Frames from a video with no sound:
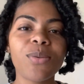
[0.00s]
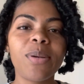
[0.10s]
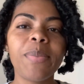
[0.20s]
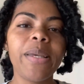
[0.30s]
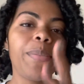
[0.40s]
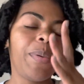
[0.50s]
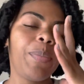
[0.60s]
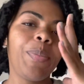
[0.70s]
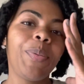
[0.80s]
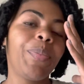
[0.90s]
on
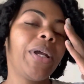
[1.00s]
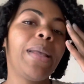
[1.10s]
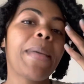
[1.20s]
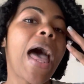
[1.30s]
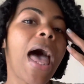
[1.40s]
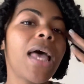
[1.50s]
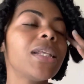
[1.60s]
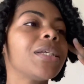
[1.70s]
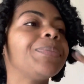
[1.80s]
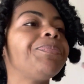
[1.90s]
pretty much.